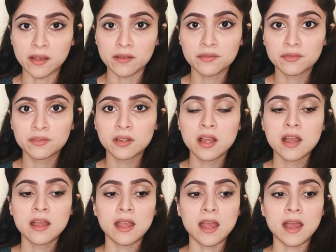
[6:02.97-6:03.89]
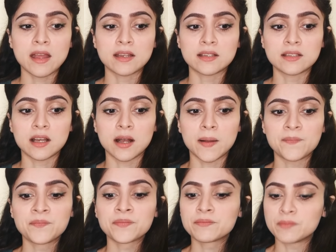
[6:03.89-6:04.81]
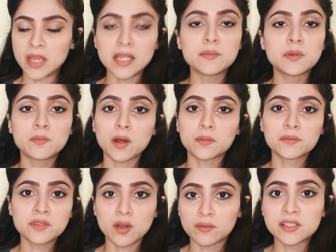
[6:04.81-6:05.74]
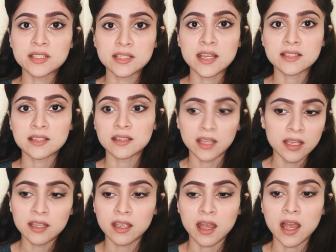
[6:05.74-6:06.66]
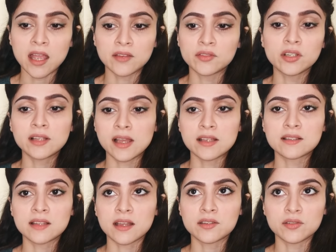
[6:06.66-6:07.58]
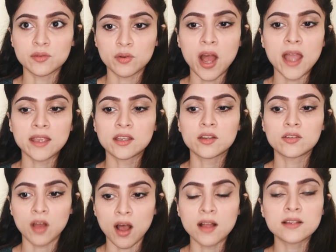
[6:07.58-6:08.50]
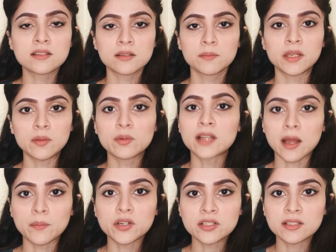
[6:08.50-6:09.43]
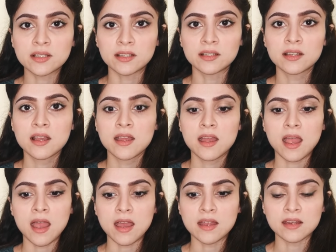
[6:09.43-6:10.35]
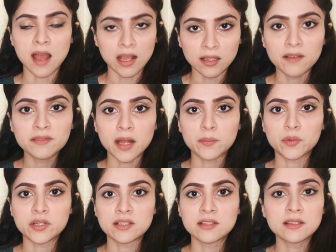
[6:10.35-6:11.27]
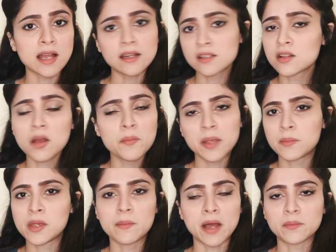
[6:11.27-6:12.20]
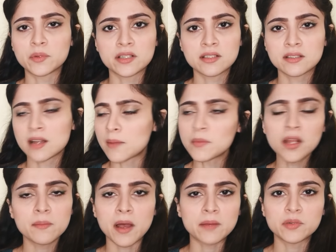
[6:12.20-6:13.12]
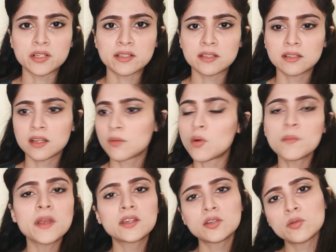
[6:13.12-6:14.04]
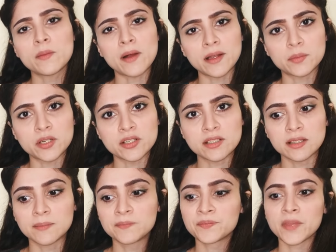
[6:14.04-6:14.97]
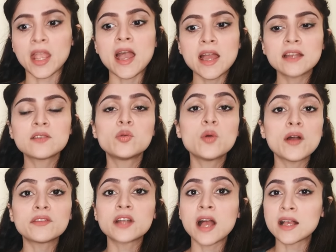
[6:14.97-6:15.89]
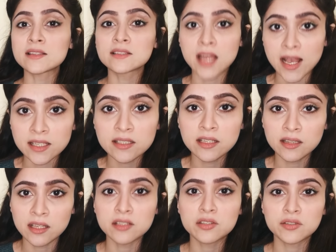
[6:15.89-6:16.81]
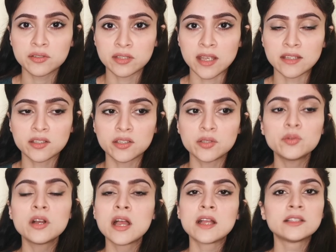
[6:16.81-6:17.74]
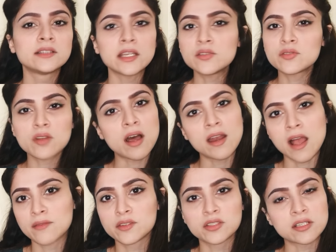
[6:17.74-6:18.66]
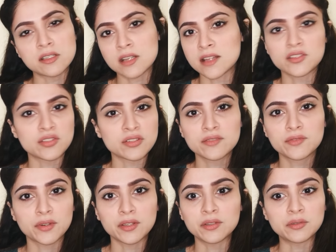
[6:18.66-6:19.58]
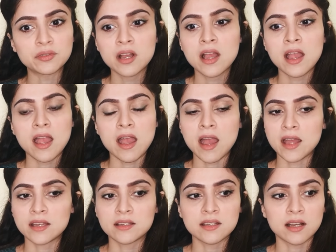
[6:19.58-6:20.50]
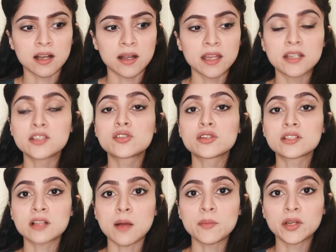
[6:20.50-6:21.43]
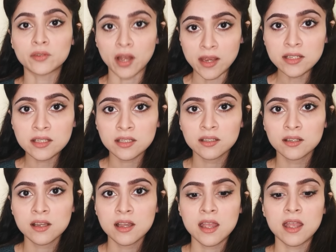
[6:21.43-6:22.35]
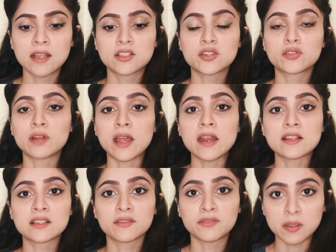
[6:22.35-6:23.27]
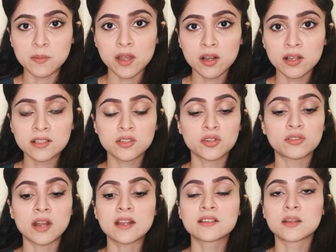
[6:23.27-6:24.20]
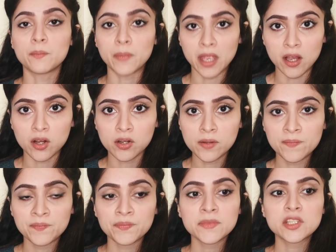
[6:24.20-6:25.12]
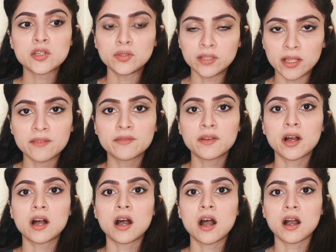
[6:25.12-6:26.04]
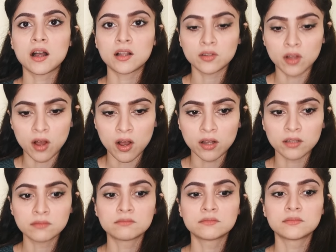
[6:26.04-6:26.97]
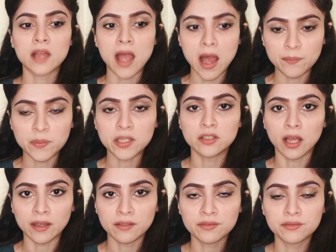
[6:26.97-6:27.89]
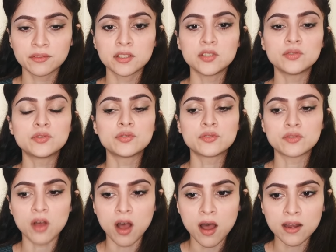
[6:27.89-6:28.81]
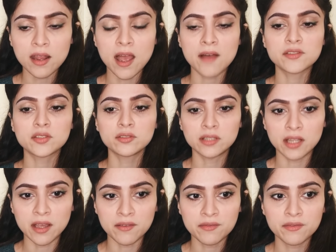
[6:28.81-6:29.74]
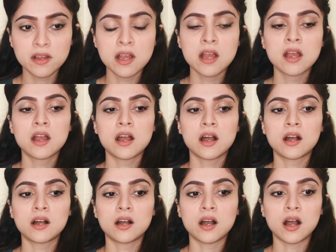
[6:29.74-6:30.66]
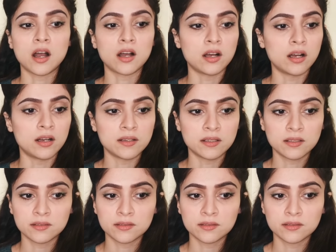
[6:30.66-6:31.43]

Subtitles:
life. And maybe be problems, obviously, as I take, I realized that, you know, I cannot be with that person, and I left that person. That does not make me a bad person. I'm not a bad person. It won't make you a bad person. And whoever has nasty things to say to you, they do not have good intentions for you. And it is your Islamic right. It's your right as a female. It's your right as a male to live a long, happy life. You do not have to live a